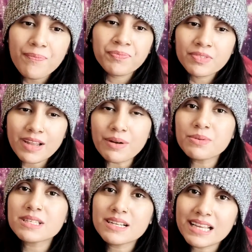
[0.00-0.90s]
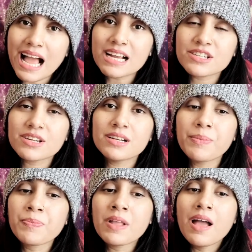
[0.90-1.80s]
that was the reaction.
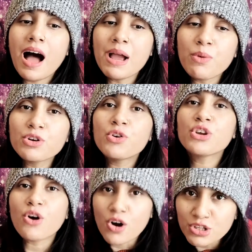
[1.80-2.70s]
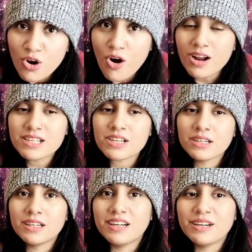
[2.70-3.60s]
I want to know your thoughts.
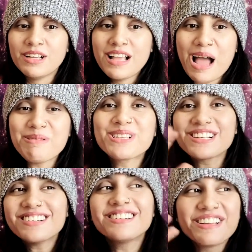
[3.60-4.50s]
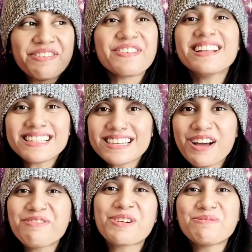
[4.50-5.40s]
I mean, such a difference
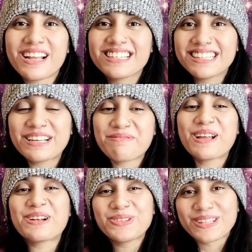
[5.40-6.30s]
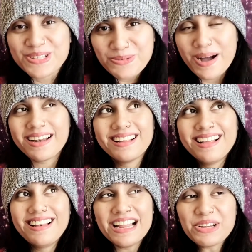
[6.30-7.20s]
now from Ranjitame to this one.
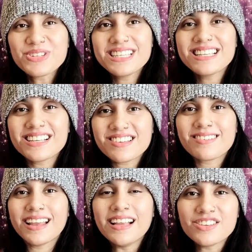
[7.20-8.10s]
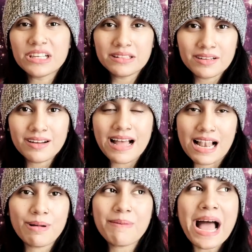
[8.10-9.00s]
Like, you see such a range in the
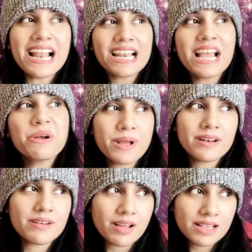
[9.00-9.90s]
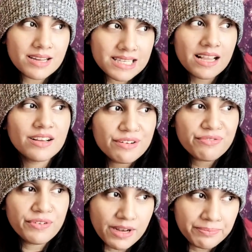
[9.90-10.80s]
album. I like when in a single
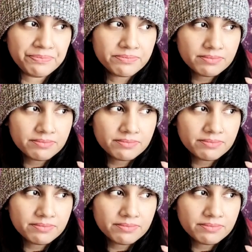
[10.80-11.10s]
film